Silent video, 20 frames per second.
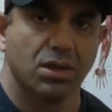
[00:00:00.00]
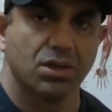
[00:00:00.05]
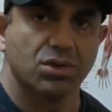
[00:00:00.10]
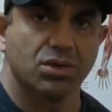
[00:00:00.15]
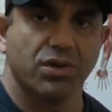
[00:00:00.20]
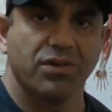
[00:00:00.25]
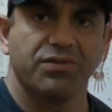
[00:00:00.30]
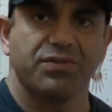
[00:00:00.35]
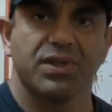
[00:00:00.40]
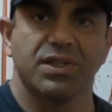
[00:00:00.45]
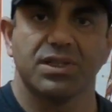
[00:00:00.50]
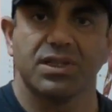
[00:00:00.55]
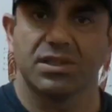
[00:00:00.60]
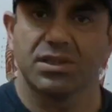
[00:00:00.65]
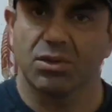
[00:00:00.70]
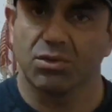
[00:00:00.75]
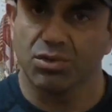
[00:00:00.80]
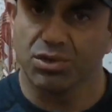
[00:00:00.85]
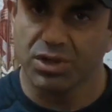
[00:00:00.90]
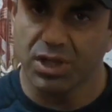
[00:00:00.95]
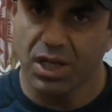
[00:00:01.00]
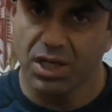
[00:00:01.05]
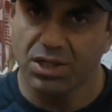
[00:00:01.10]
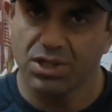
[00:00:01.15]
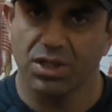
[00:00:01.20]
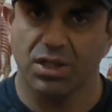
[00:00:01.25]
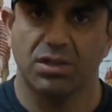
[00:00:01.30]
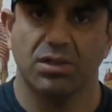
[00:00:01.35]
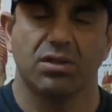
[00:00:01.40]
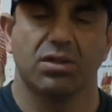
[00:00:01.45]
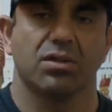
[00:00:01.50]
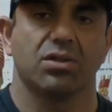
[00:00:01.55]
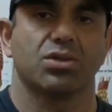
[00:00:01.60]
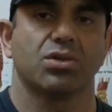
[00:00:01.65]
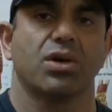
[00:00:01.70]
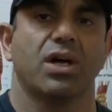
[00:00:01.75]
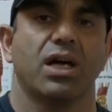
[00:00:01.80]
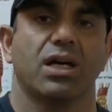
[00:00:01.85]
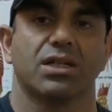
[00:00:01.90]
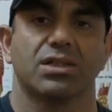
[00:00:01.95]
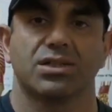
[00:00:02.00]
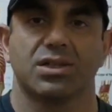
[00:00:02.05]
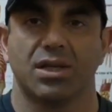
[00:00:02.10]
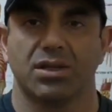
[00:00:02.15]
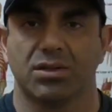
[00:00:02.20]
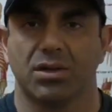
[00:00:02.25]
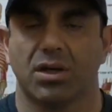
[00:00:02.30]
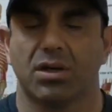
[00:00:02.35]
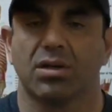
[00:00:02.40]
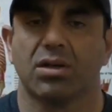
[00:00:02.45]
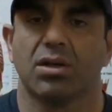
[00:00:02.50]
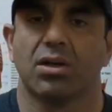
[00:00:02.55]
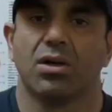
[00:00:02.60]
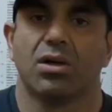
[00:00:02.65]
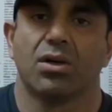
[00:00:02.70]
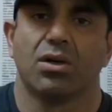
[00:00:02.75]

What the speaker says: So if this is a rotation, so external